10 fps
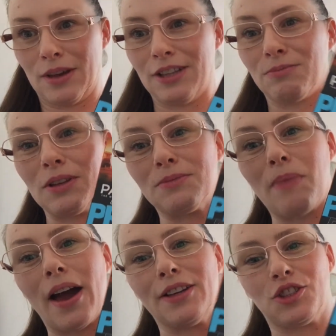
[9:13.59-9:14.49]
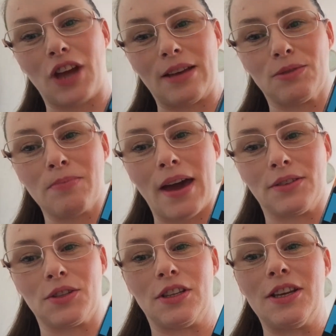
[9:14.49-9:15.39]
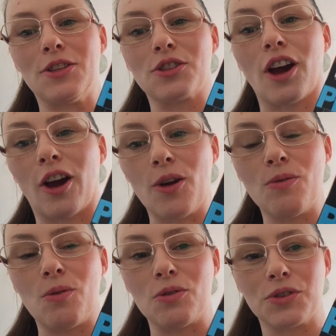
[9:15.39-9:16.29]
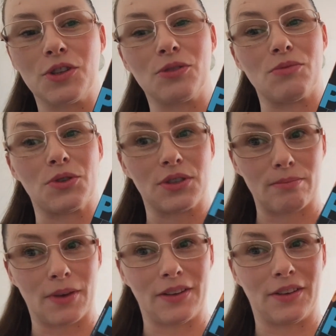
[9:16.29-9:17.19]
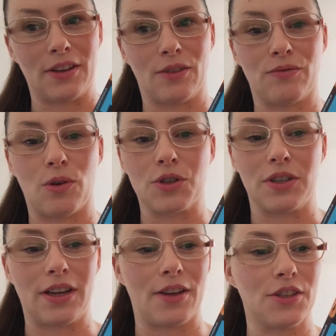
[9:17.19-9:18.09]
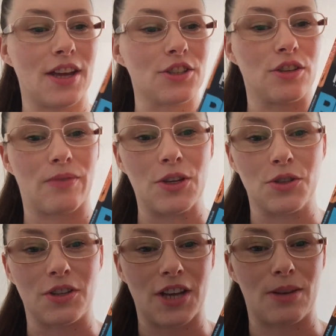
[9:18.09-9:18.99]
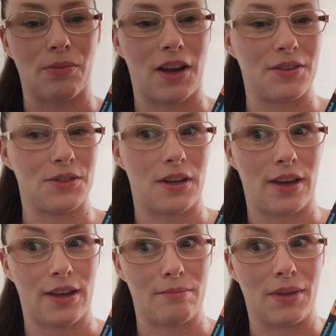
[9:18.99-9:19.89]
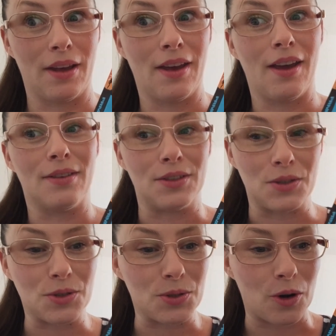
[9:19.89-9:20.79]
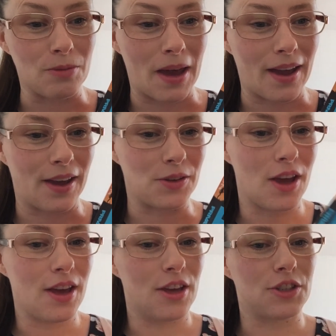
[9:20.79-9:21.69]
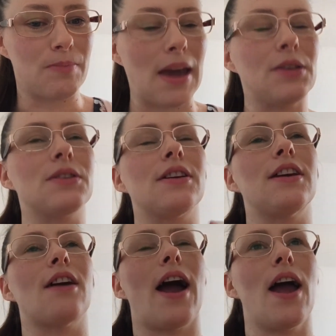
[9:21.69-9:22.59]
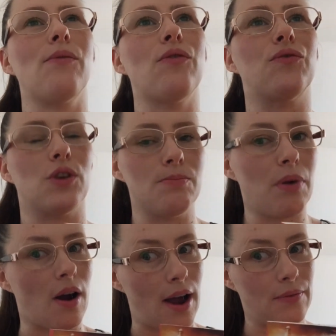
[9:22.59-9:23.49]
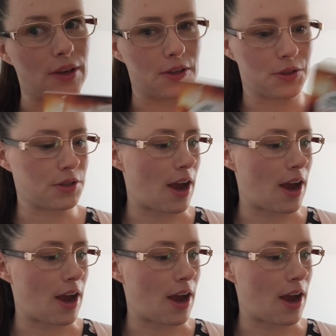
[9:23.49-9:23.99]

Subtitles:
it's by James Patterson. He's co-authored it with someone, and unfortunately I didn't actually research how to pronounce their name. This is so bad. So basically I have a few private